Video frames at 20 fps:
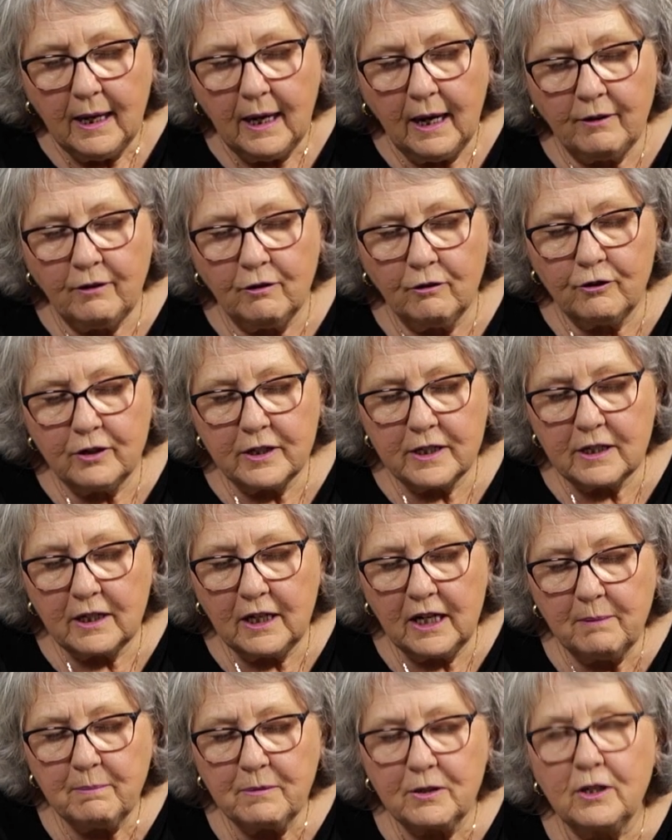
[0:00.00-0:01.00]
And you'll just
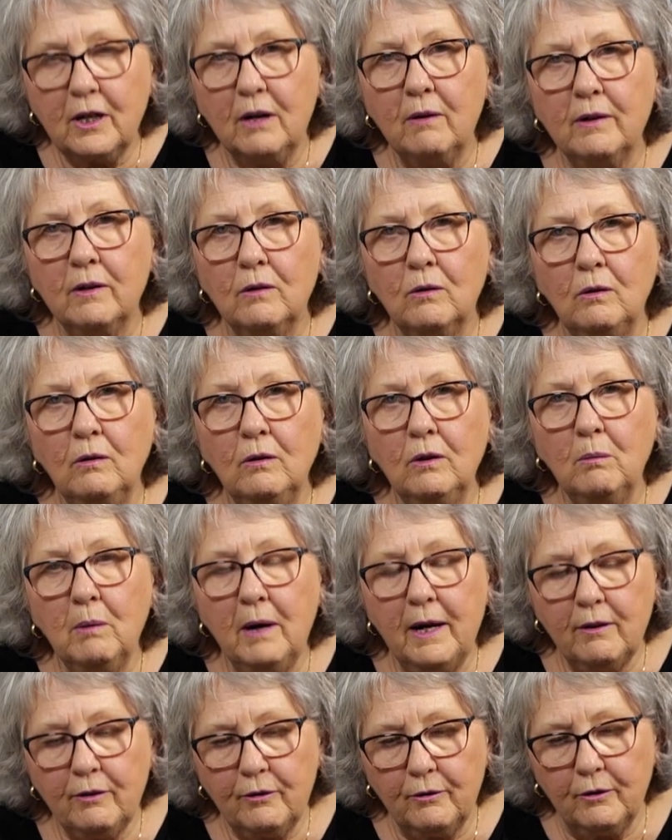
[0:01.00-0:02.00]
keep sewing all the
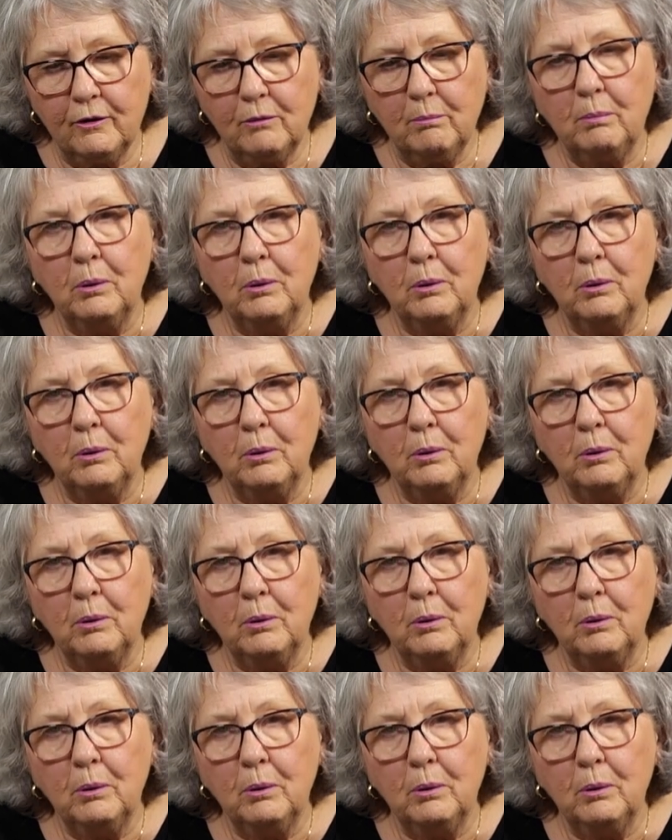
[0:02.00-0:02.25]
way through,